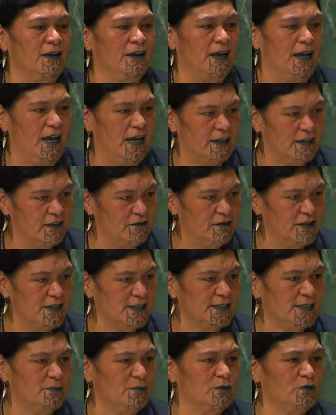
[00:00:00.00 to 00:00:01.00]
actively
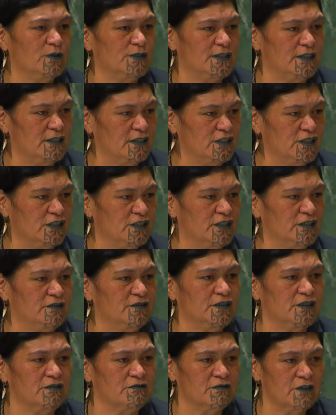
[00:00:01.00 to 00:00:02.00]
supports
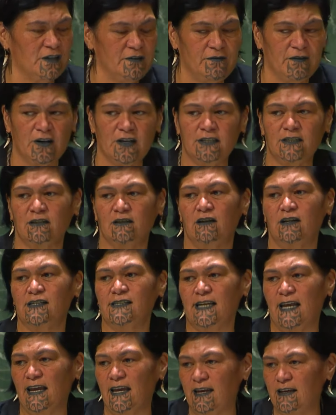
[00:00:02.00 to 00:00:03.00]
initiatives to
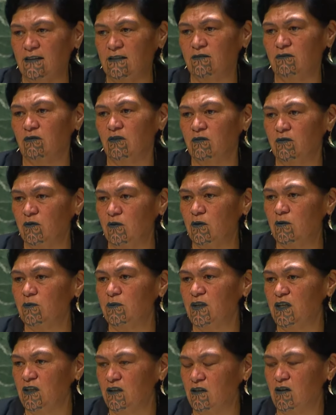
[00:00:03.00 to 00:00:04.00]
revitalise and reform
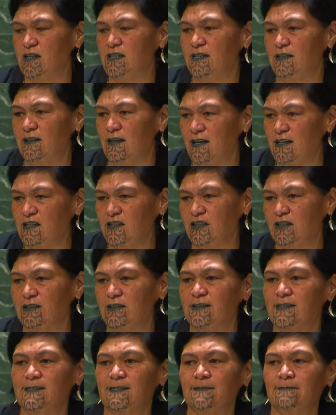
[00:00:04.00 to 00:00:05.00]
the United
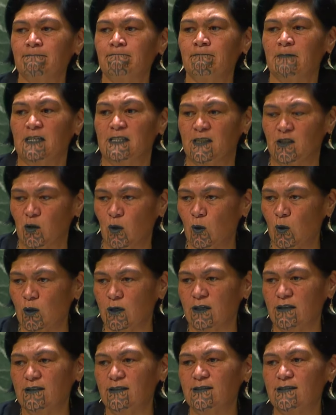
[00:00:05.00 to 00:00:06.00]
Nations its
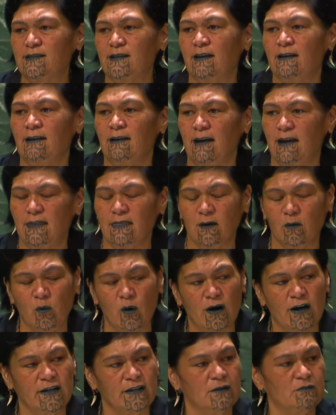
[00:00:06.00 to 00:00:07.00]
organs, and the
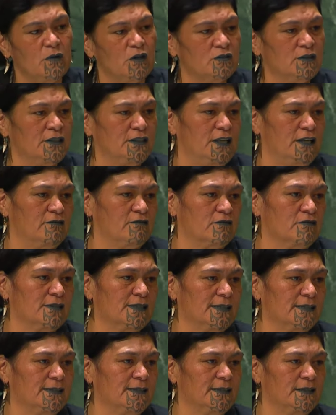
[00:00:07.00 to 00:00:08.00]
wider multilateral
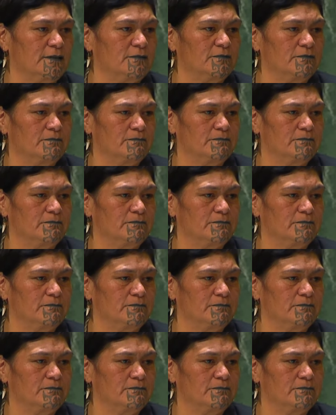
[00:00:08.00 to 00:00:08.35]
system.